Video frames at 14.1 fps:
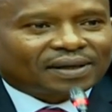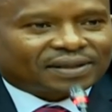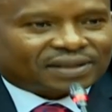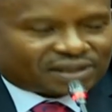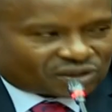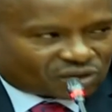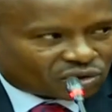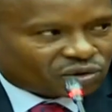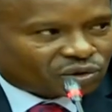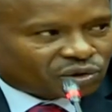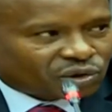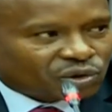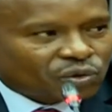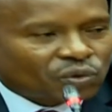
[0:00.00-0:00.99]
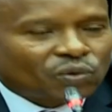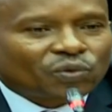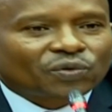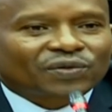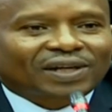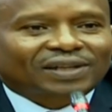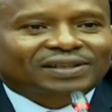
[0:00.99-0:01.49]
It is also
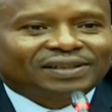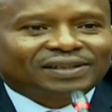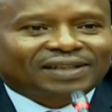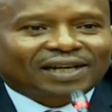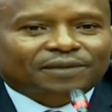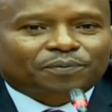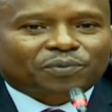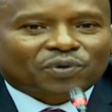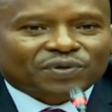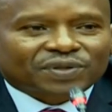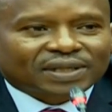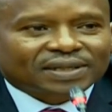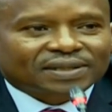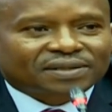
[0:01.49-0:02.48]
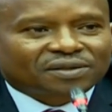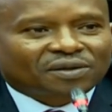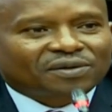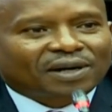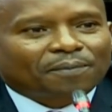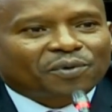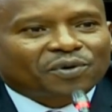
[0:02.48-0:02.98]
true that in that process, the
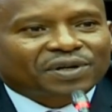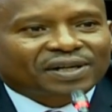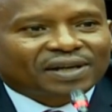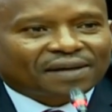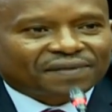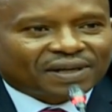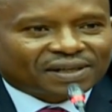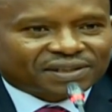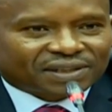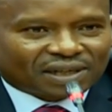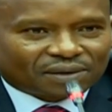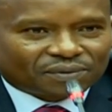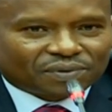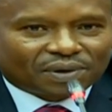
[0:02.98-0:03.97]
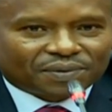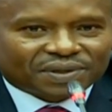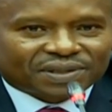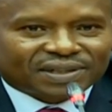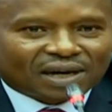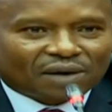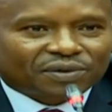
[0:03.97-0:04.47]
Honorable Rigathi Gachagua, who
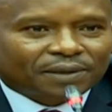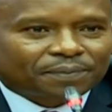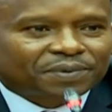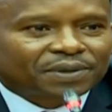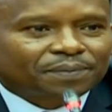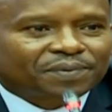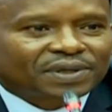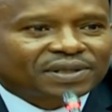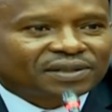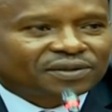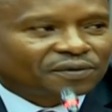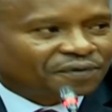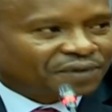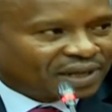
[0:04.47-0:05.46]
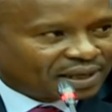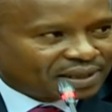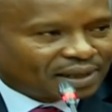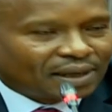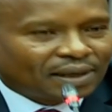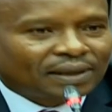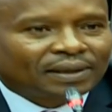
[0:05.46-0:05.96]
is now Deputy President of
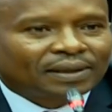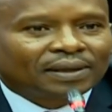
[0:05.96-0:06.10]
Kenya,